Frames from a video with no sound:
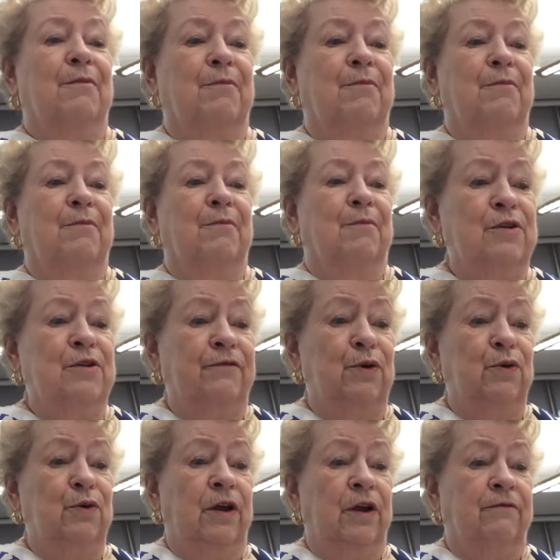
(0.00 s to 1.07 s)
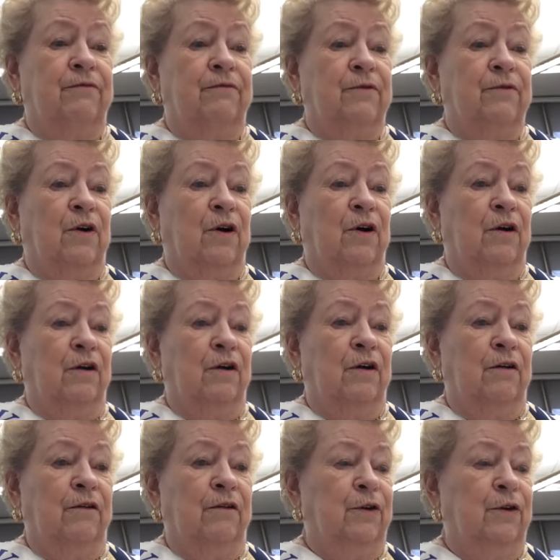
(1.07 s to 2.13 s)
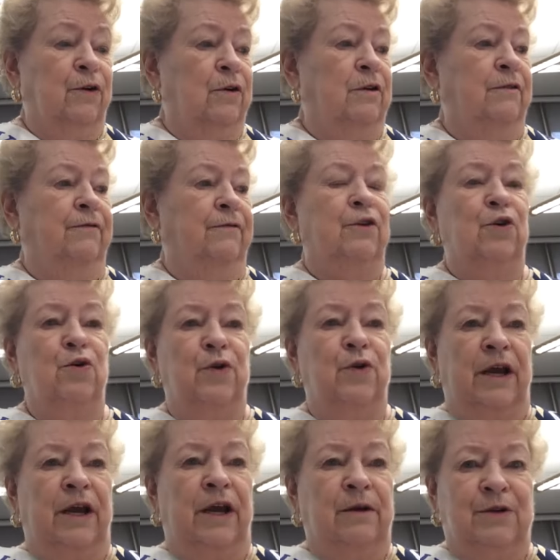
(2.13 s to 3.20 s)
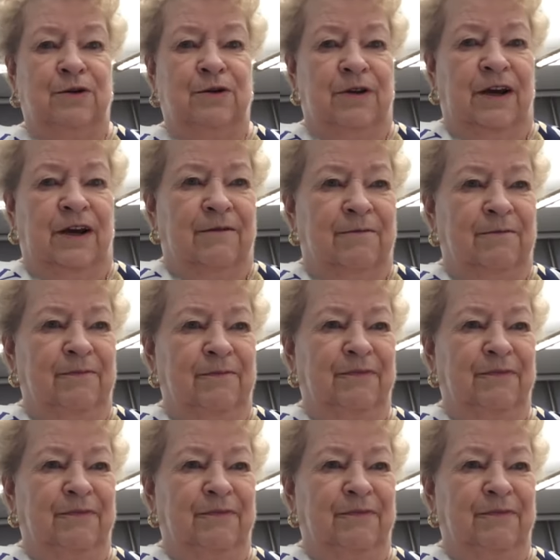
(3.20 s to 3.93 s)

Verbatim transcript: Most of you have often heard of New Amsterdam.